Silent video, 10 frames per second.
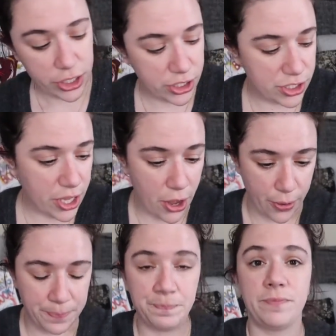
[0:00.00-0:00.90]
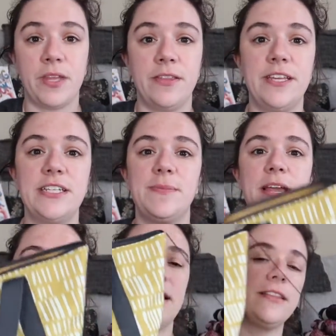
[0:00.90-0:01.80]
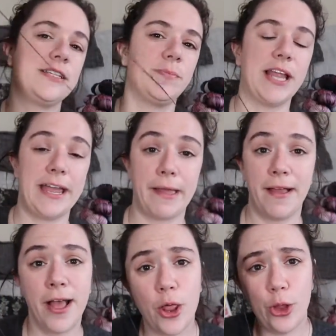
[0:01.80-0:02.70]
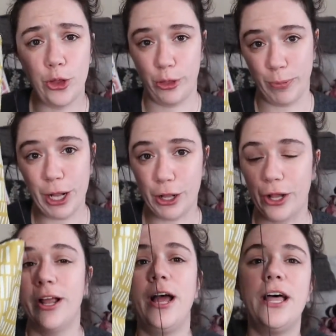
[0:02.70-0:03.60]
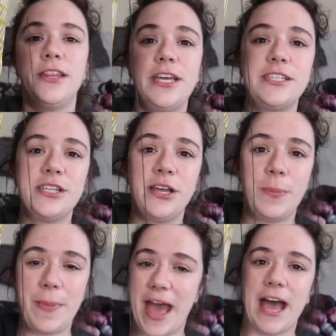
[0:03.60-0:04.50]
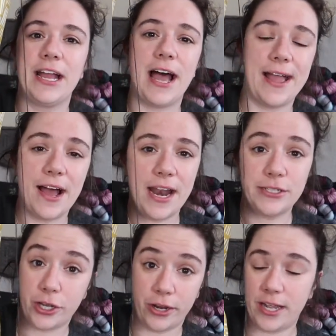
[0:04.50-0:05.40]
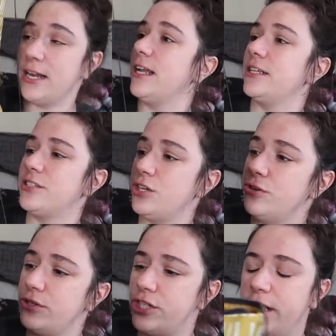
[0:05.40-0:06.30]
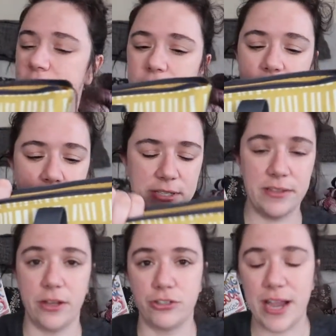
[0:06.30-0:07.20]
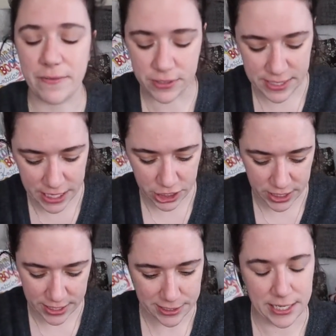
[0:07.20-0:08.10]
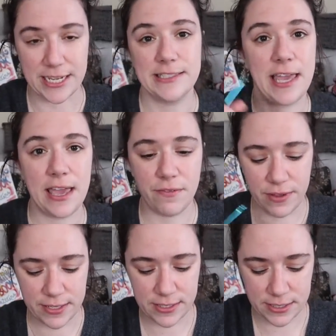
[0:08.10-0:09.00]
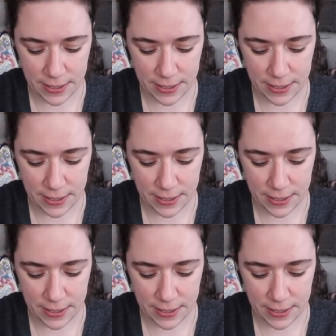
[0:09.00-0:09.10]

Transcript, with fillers: So this blanket, this blanket, oh, blanco. This bag I got at Target. It is huge. It was in their travel section. It's a nice canvas.